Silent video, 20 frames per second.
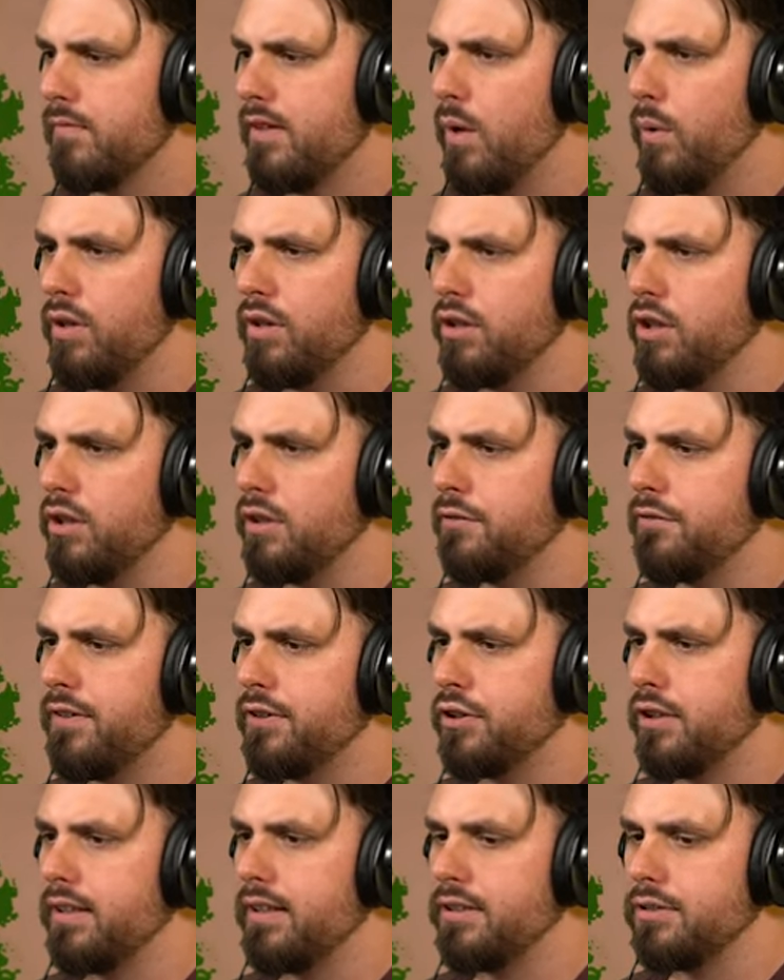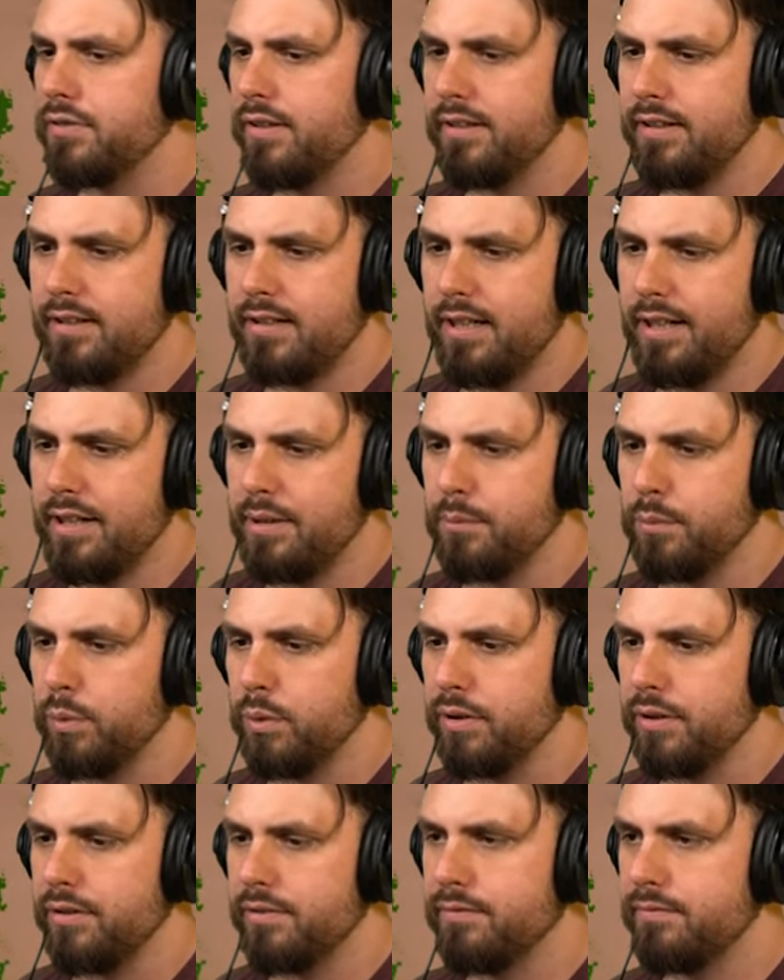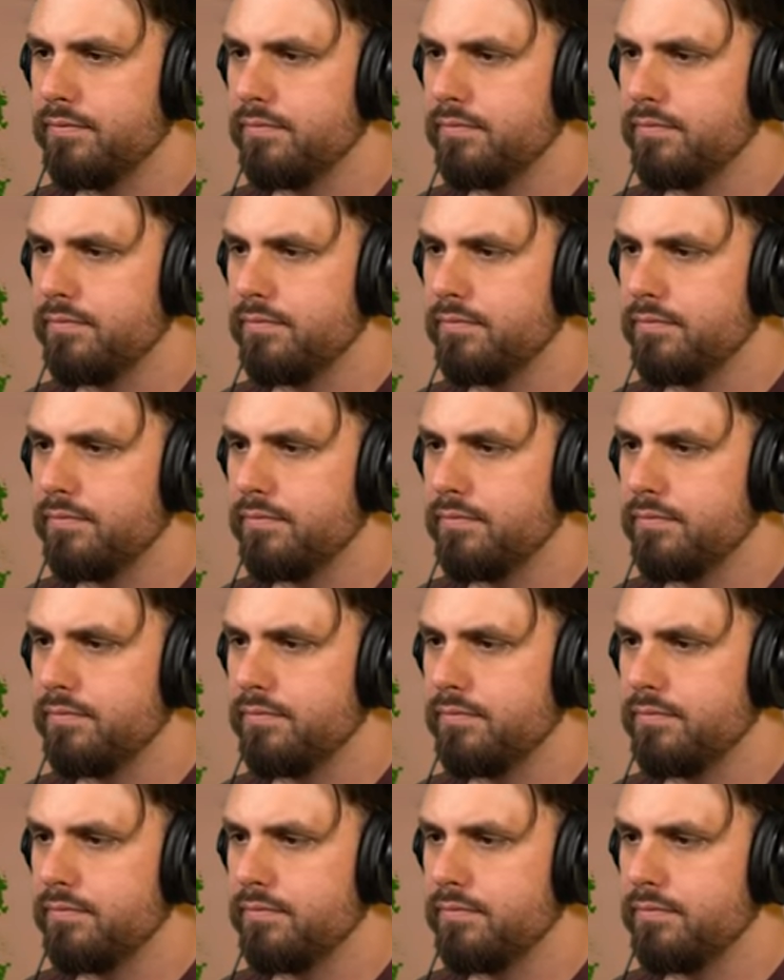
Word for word: Yeah, we can cook the fish at least, right? Cutting board.